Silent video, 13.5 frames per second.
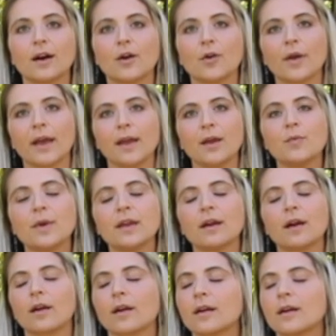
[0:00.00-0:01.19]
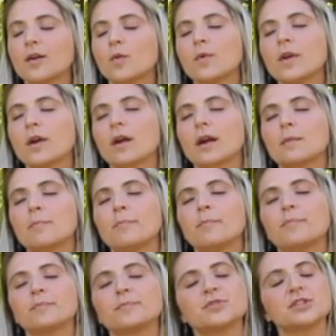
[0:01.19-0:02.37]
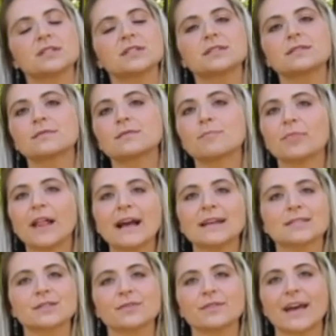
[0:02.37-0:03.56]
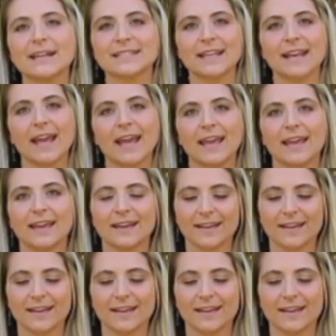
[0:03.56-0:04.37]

Okay, we are we are going to just blast through that today.